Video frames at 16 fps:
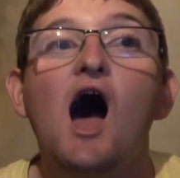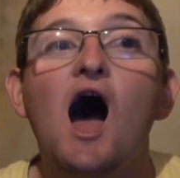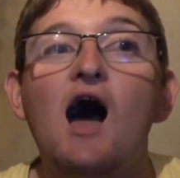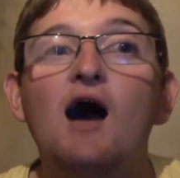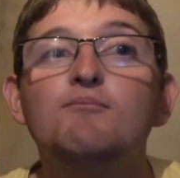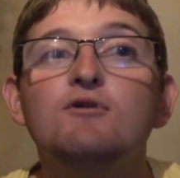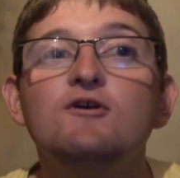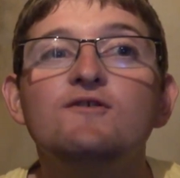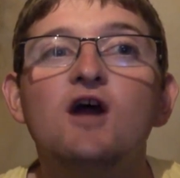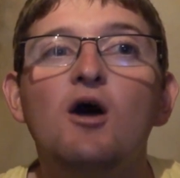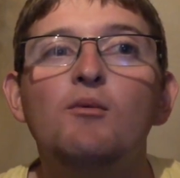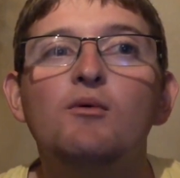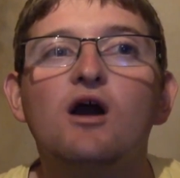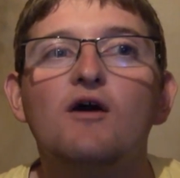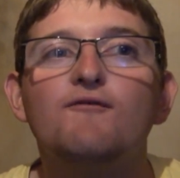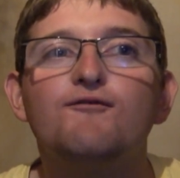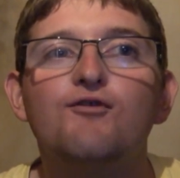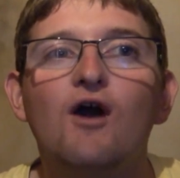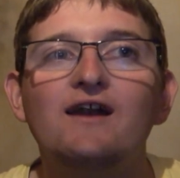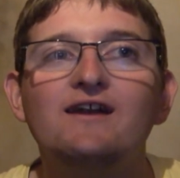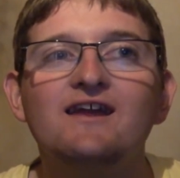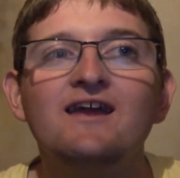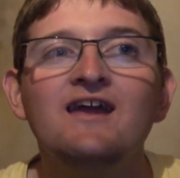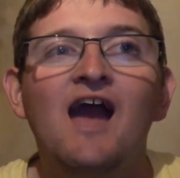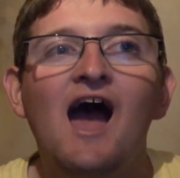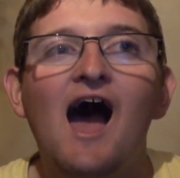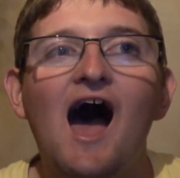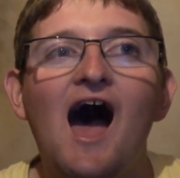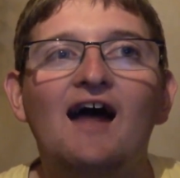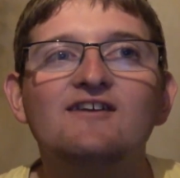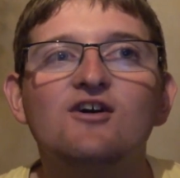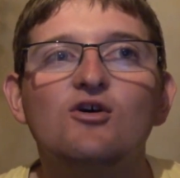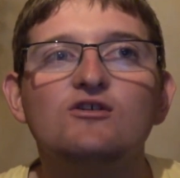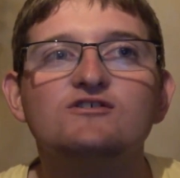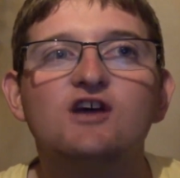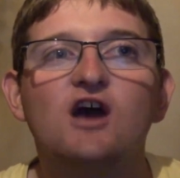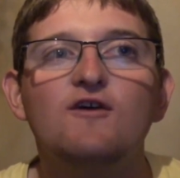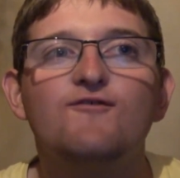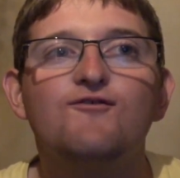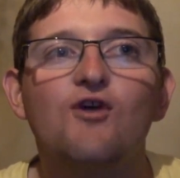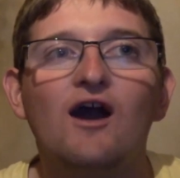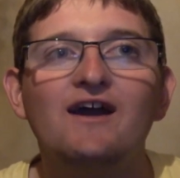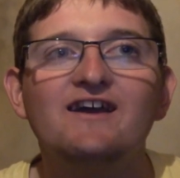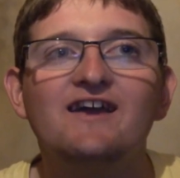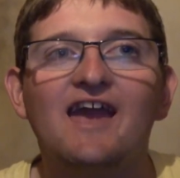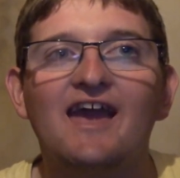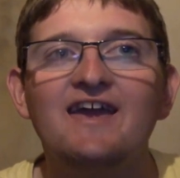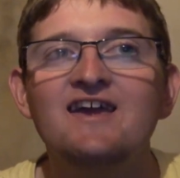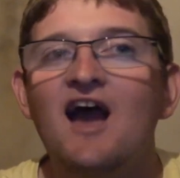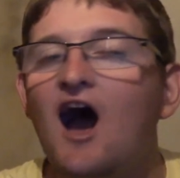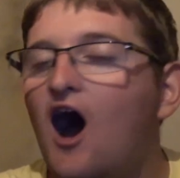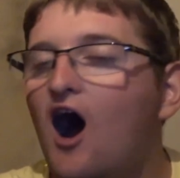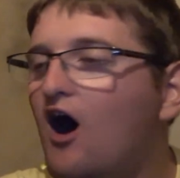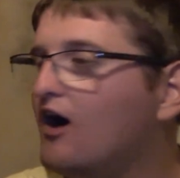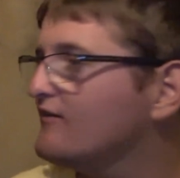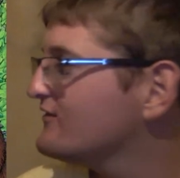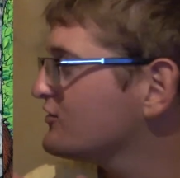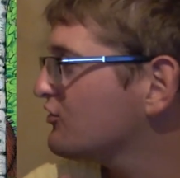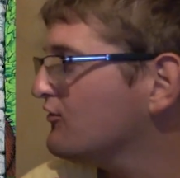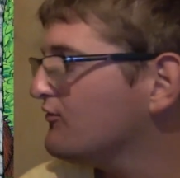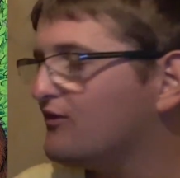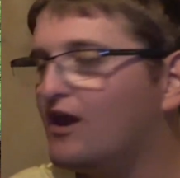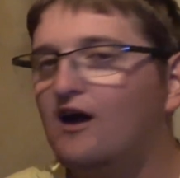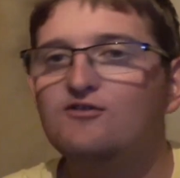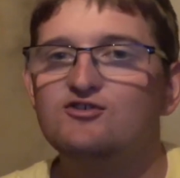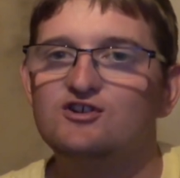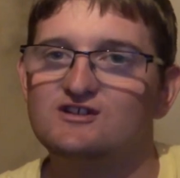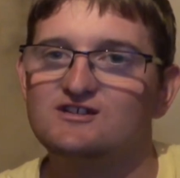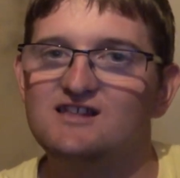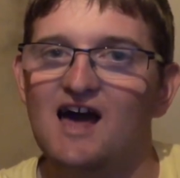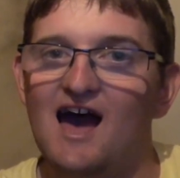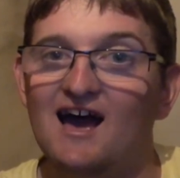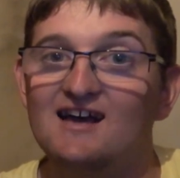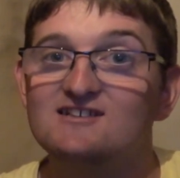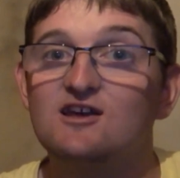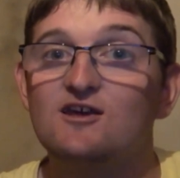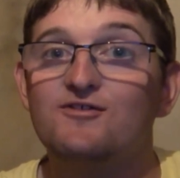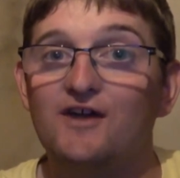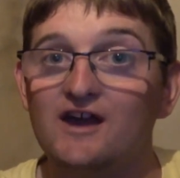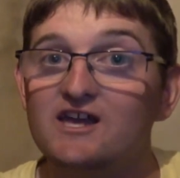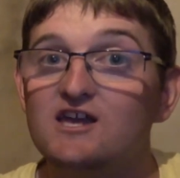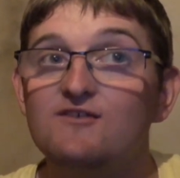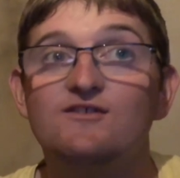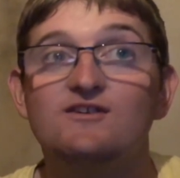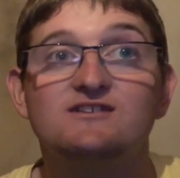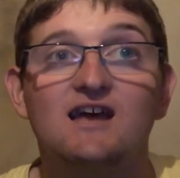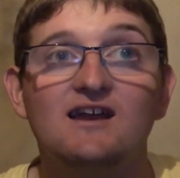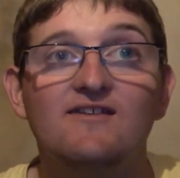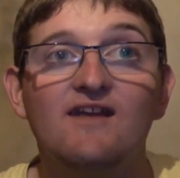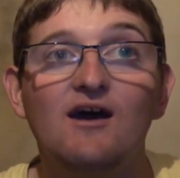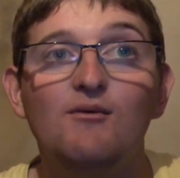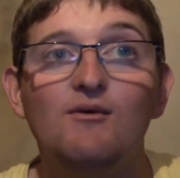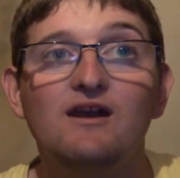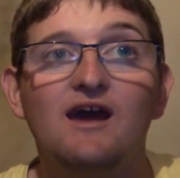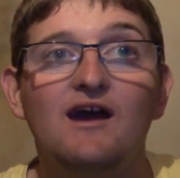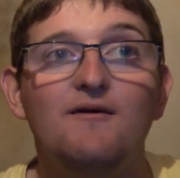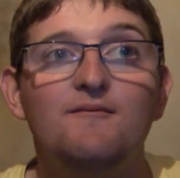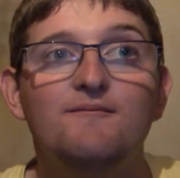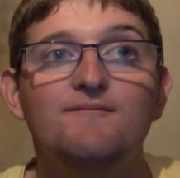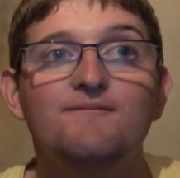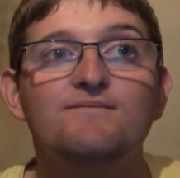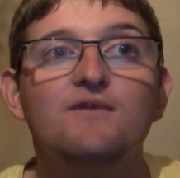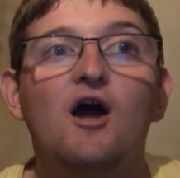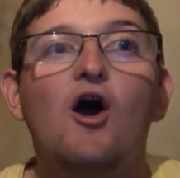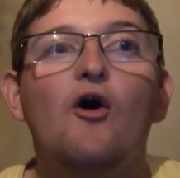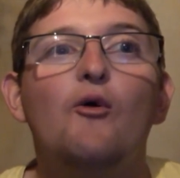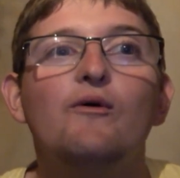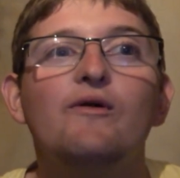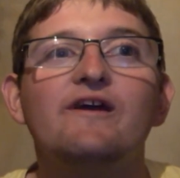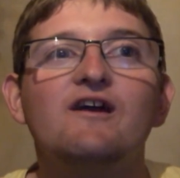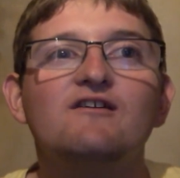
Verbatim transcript: And moving on, we got Freddie and also Frankie on the Gruffalo just there. So thank you for sending that one in. We then